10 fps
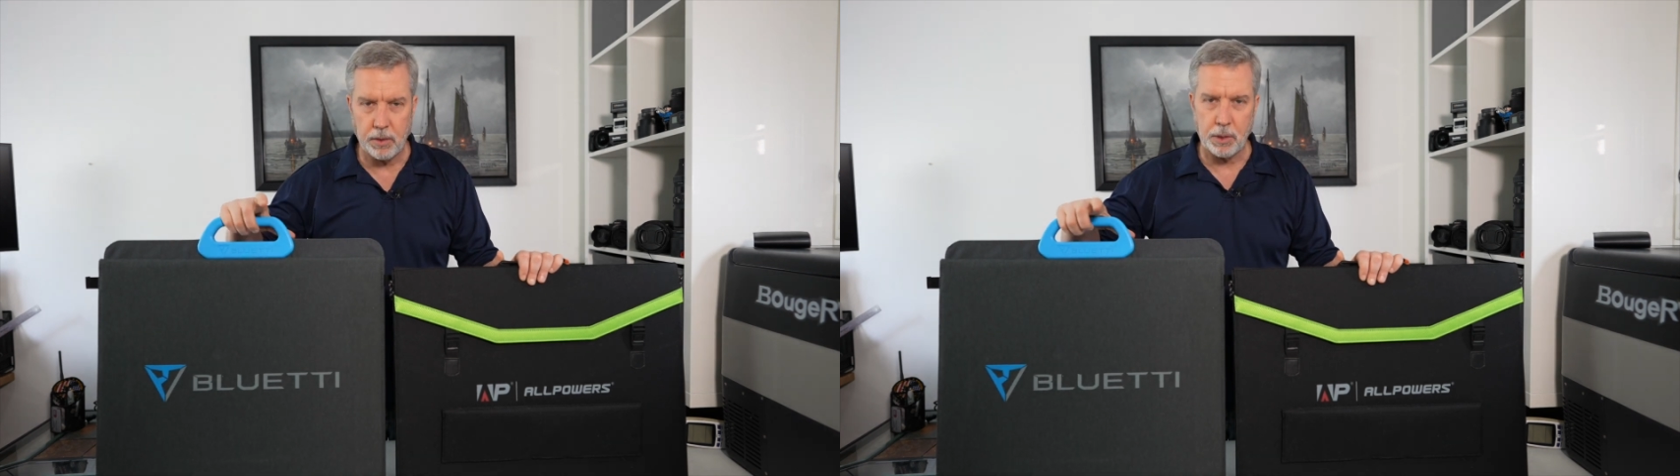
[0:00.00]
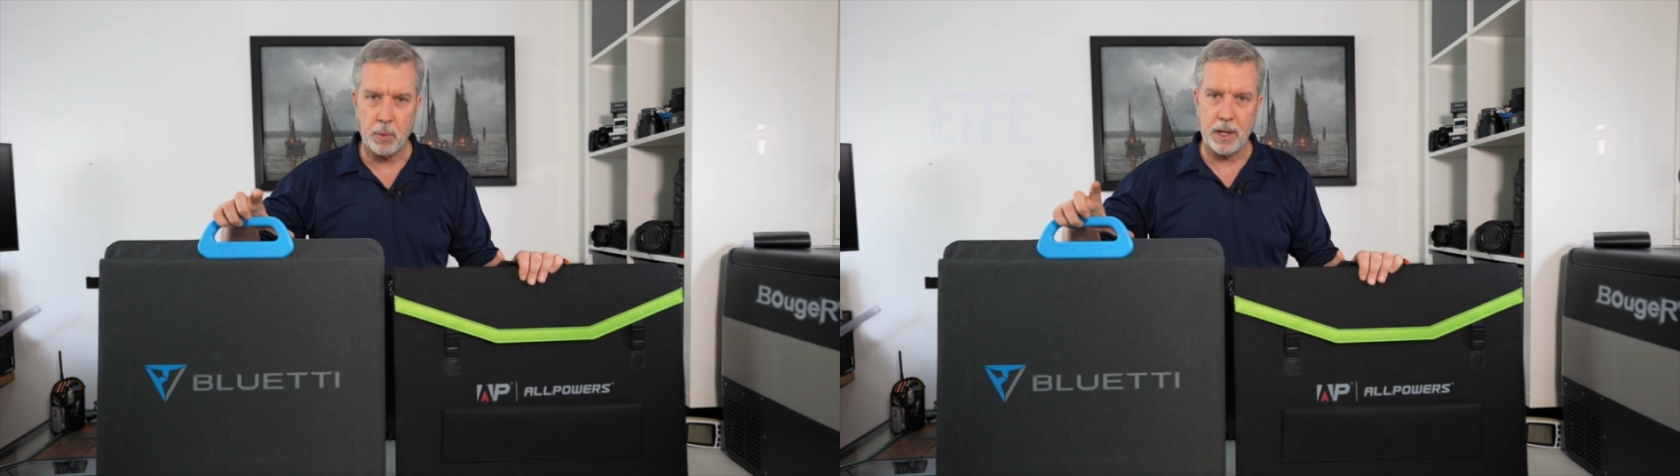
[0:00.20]

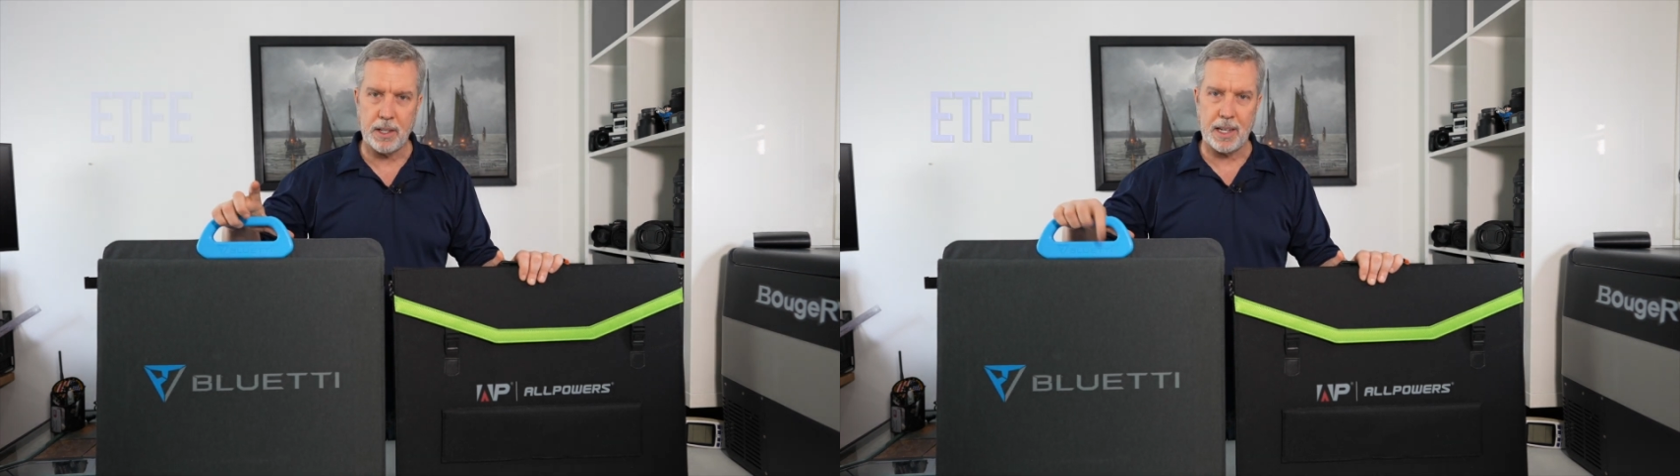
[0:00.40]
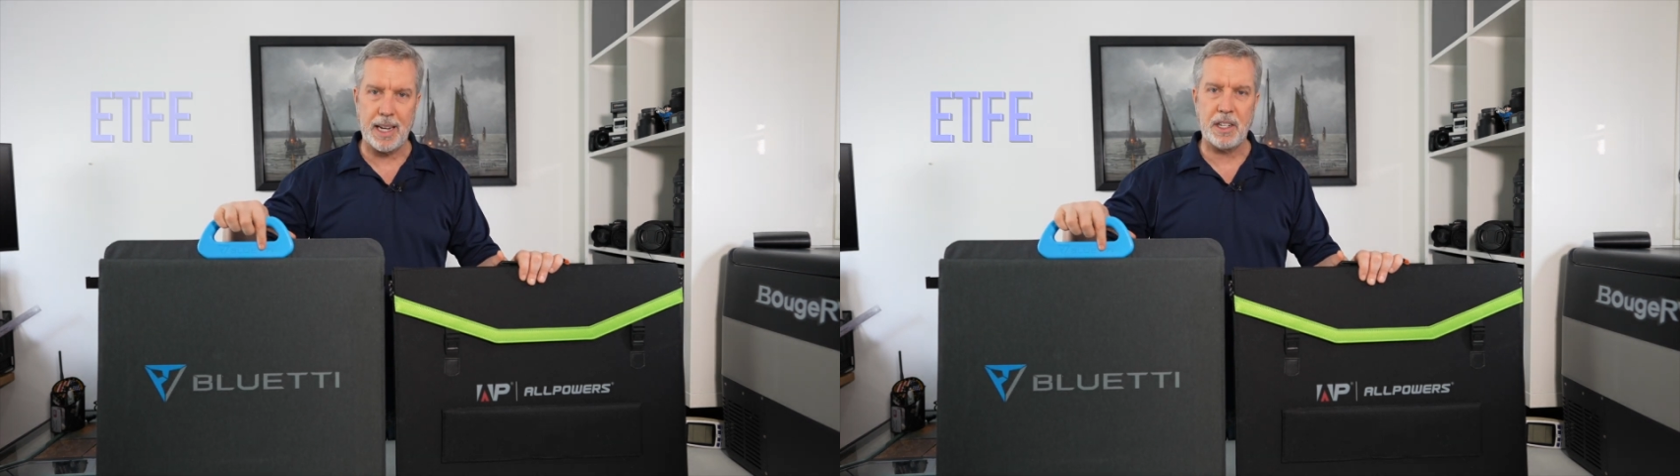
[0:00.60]
this one
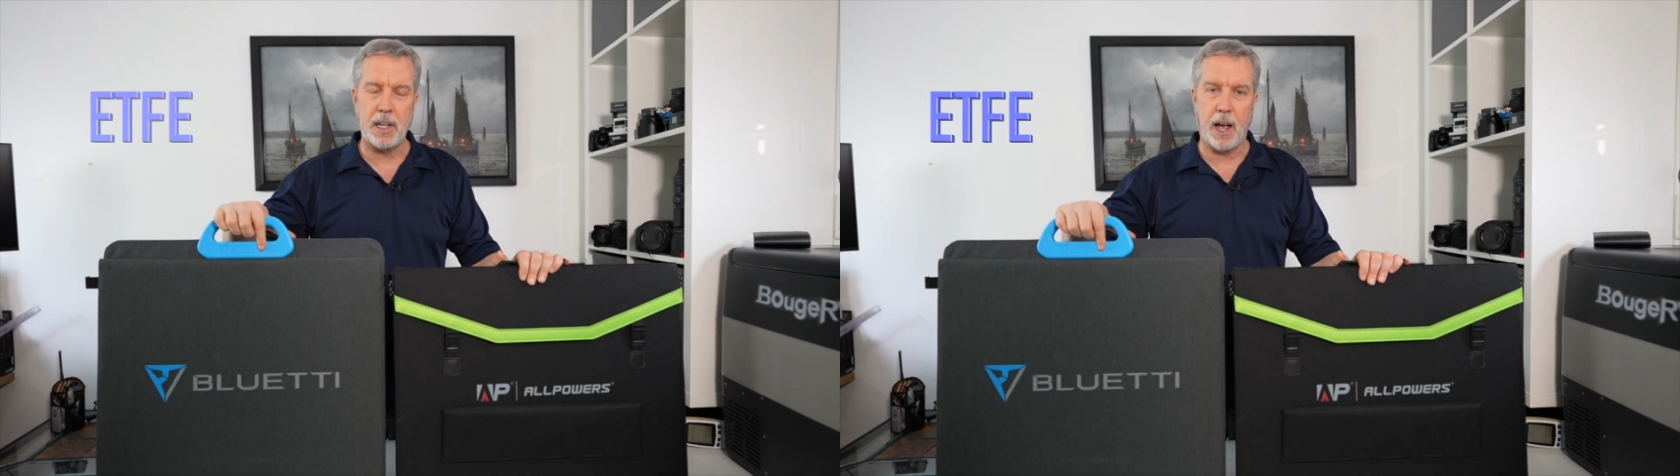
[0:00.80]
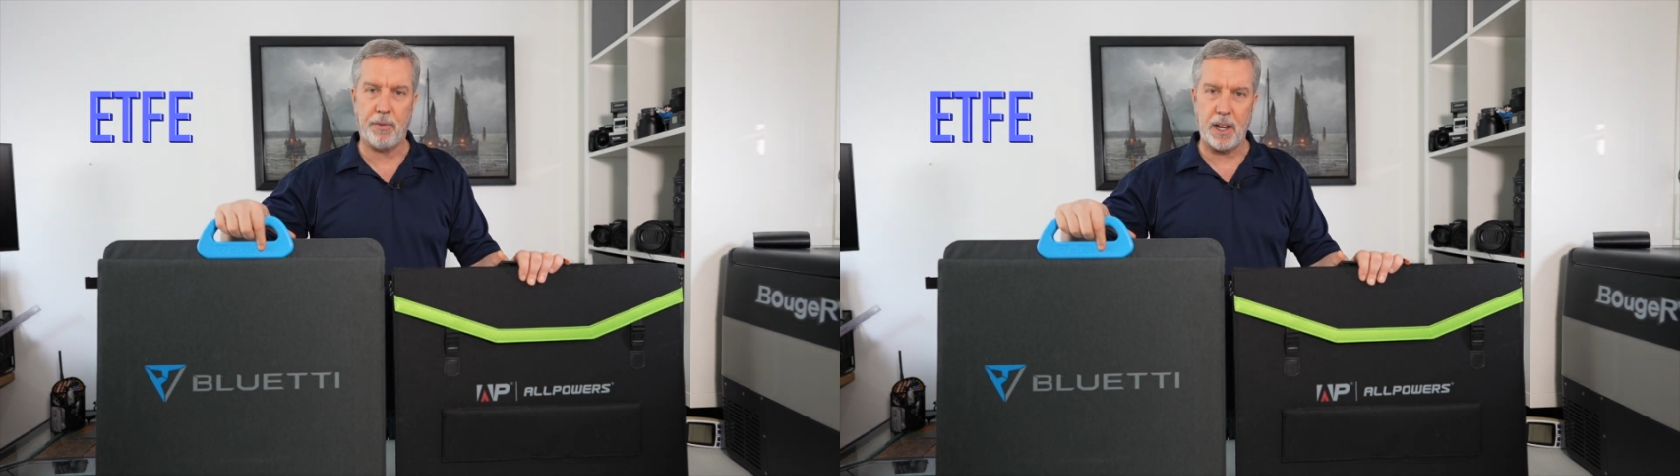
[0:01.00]
is
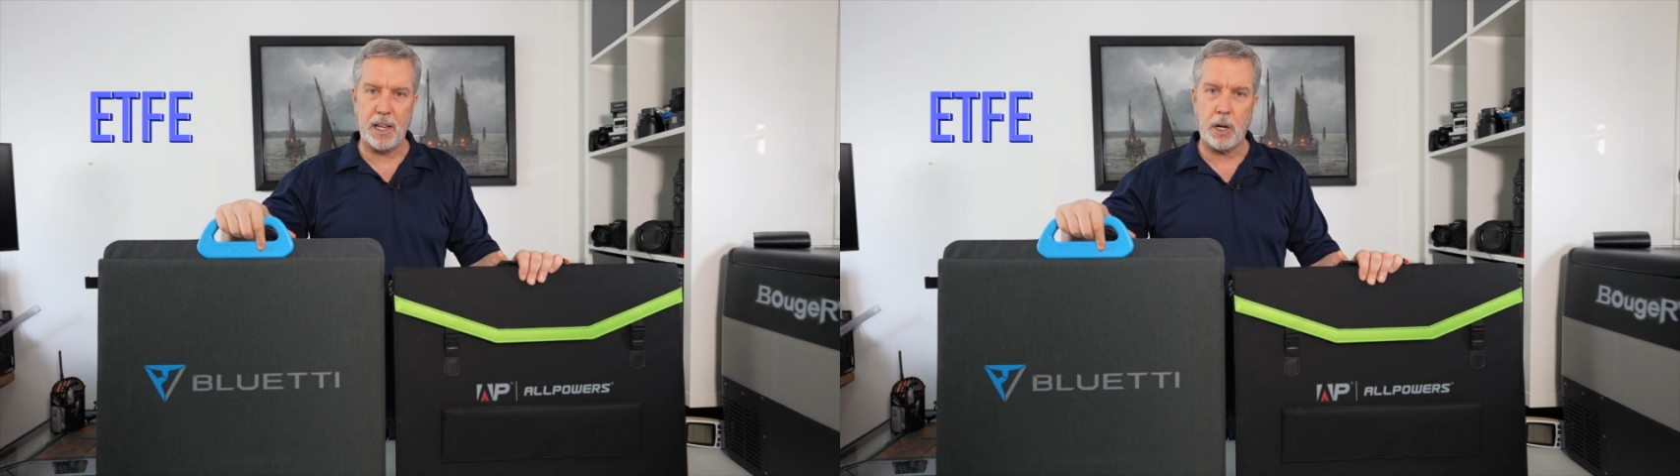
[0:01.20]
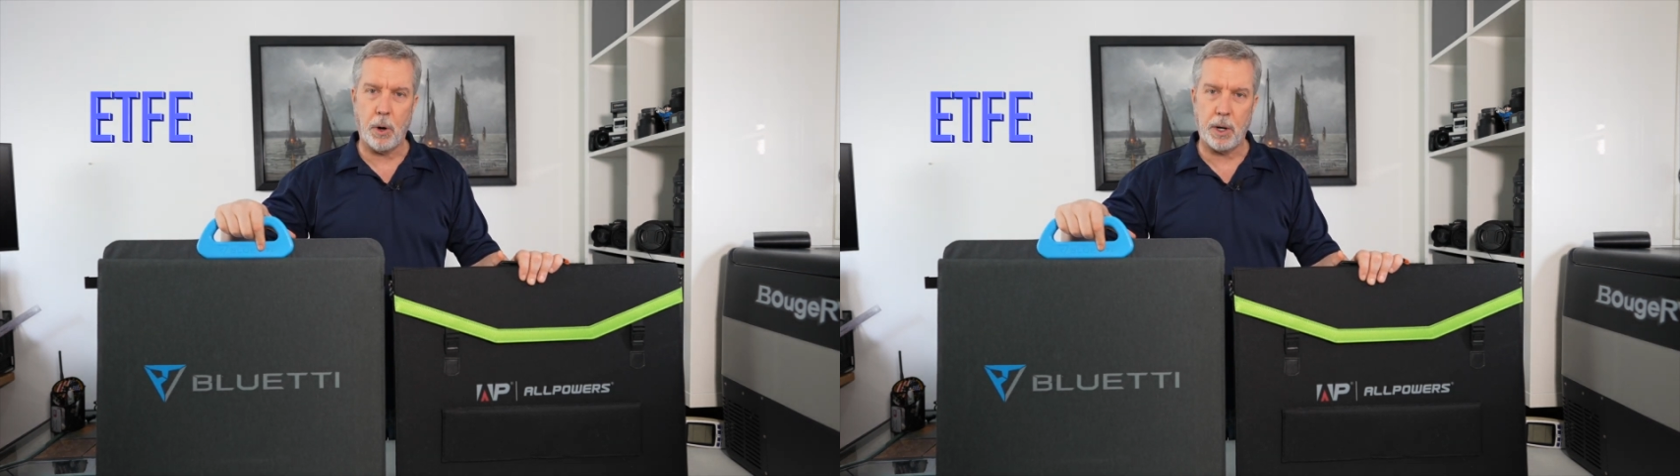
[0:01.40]

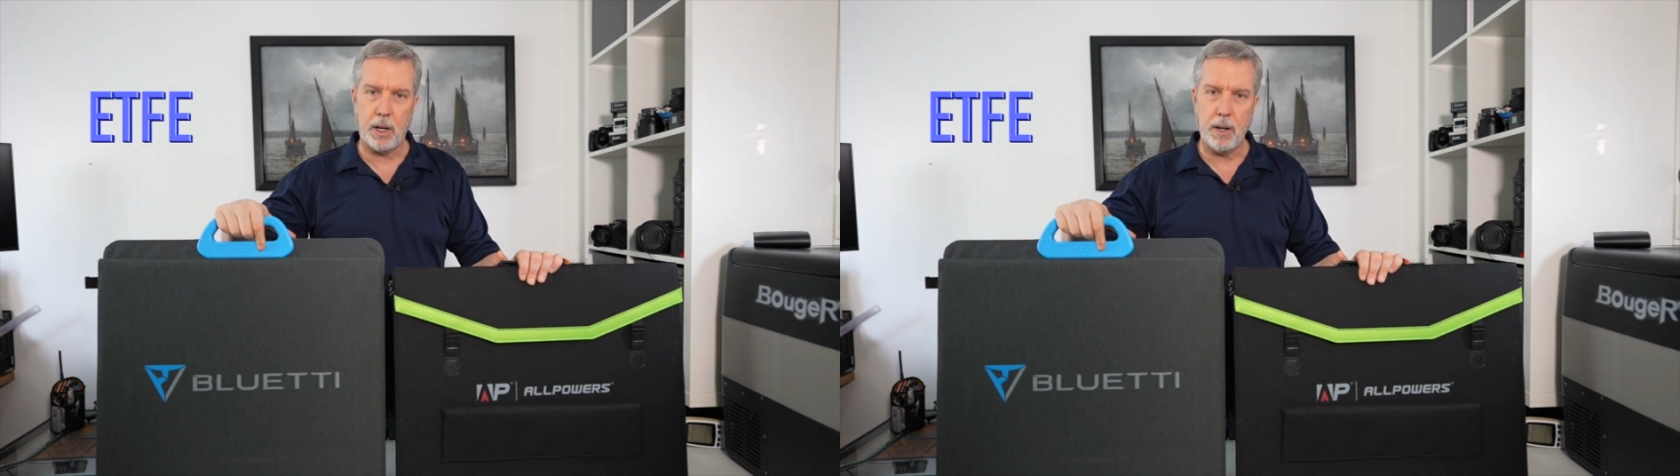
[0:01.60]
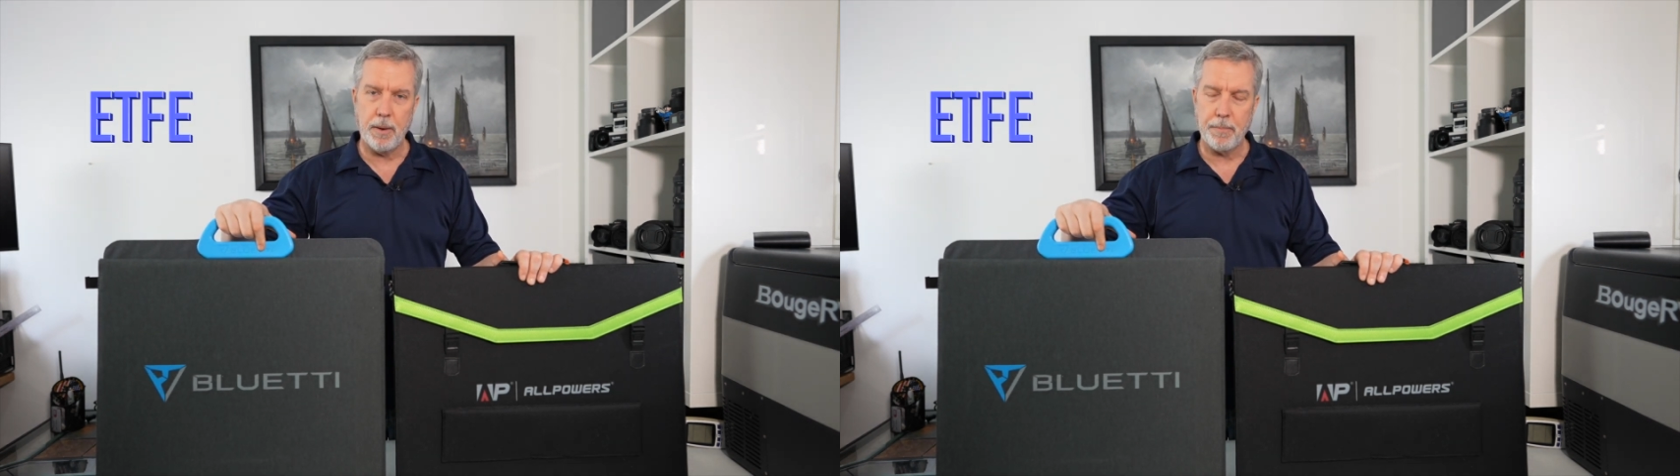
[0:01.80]
ETFE
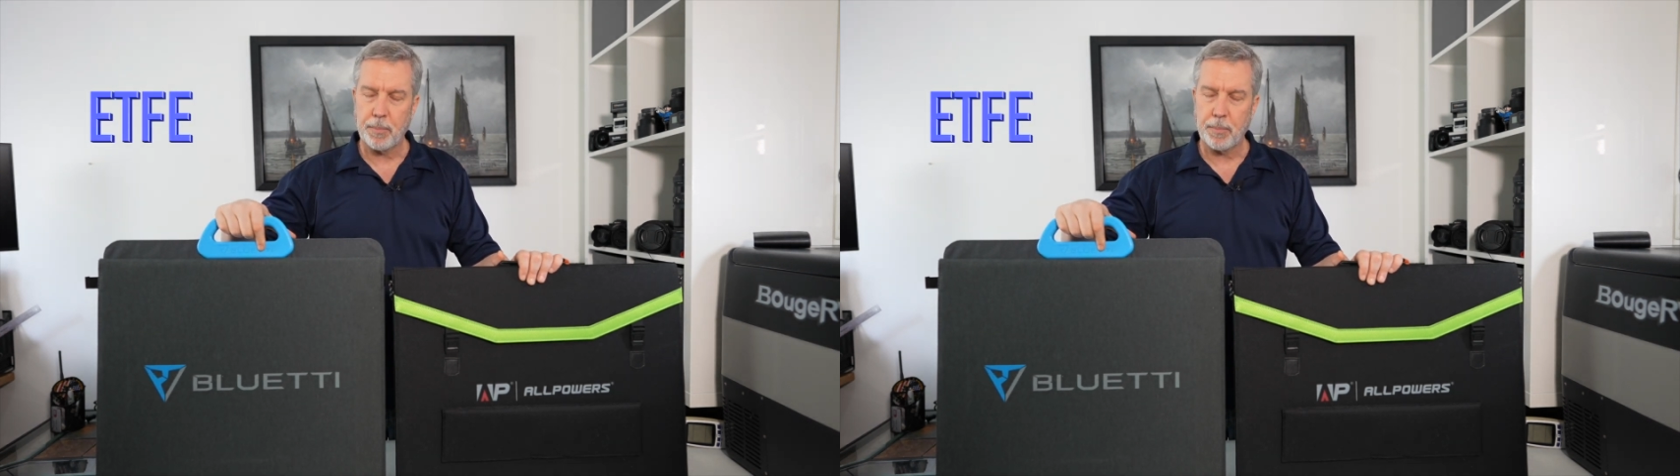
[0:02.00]
coated,